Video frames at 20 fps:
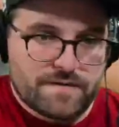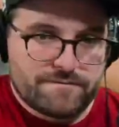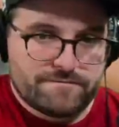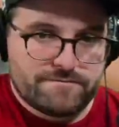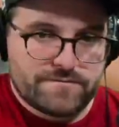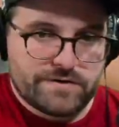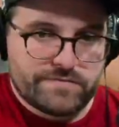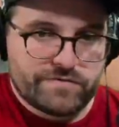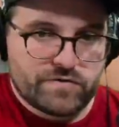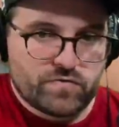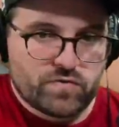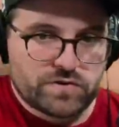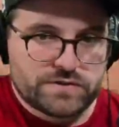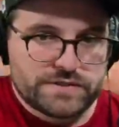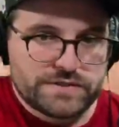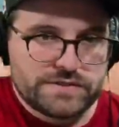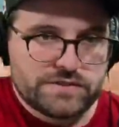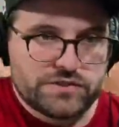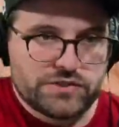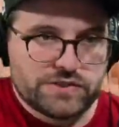Vivid
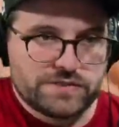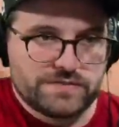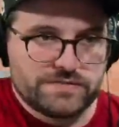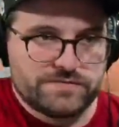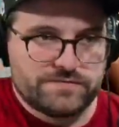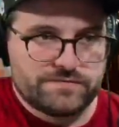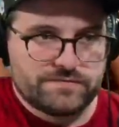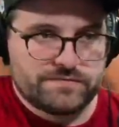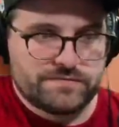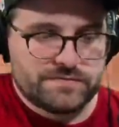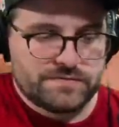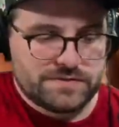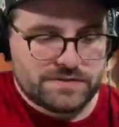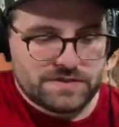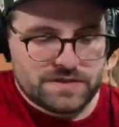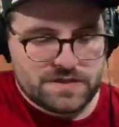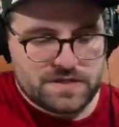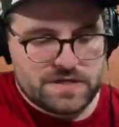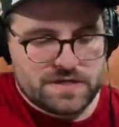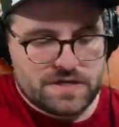Voltage.
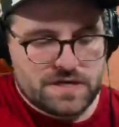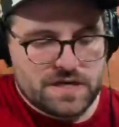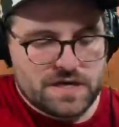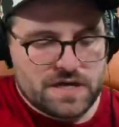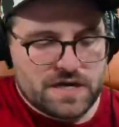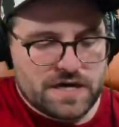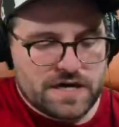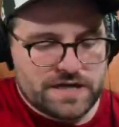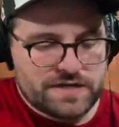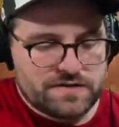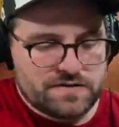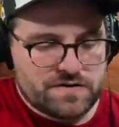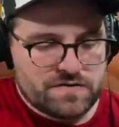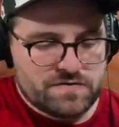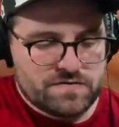I don't know